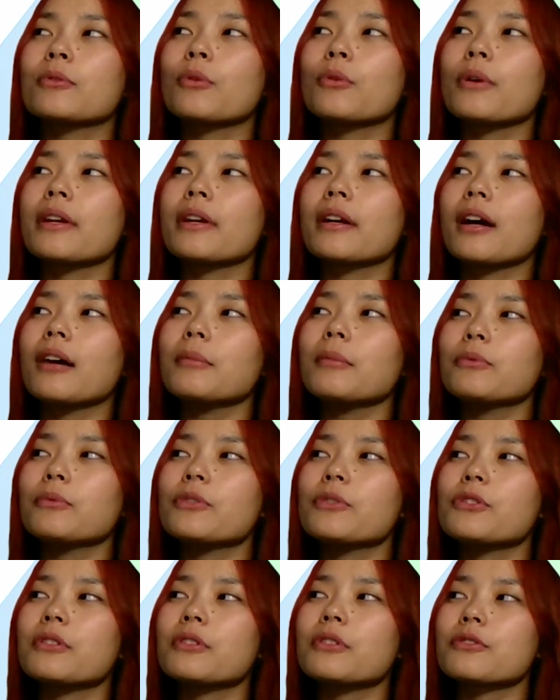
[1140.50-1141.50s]
growing up
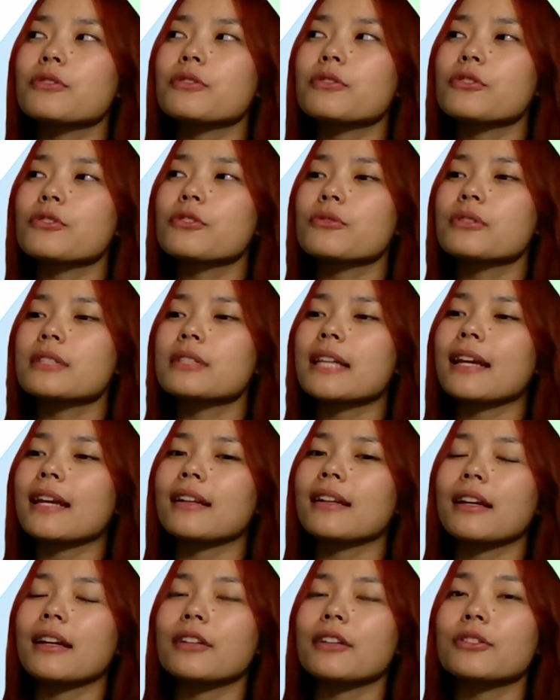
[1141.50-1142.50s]
we should introduce tech
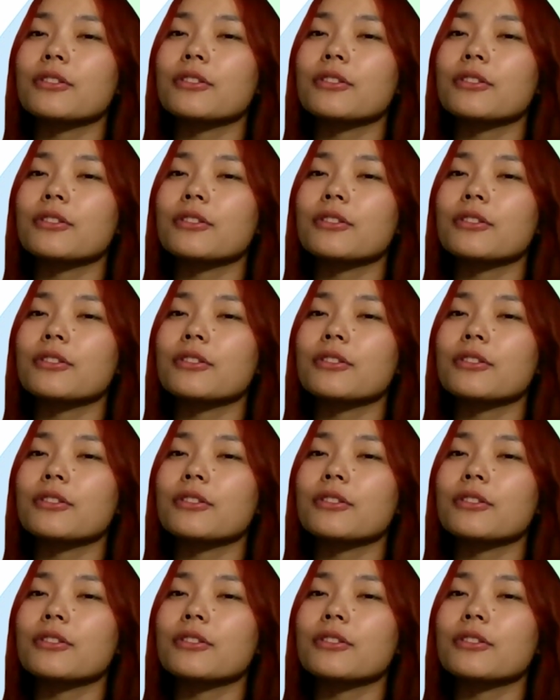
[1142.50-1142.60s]
and AI